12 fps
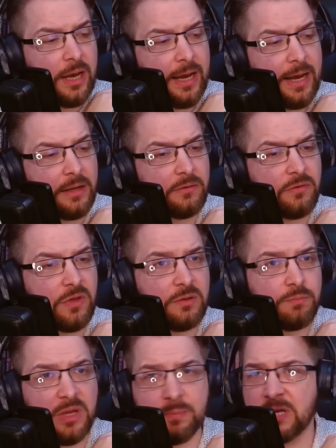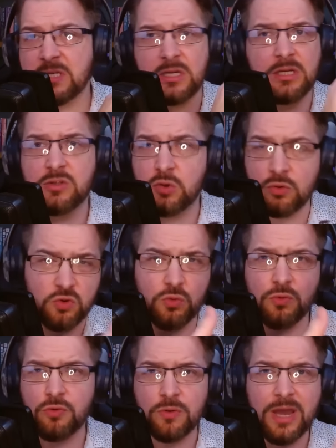And they basically sort of
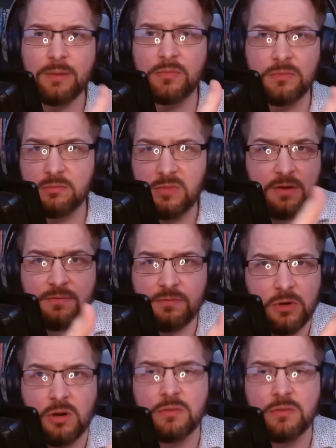talk through game dev.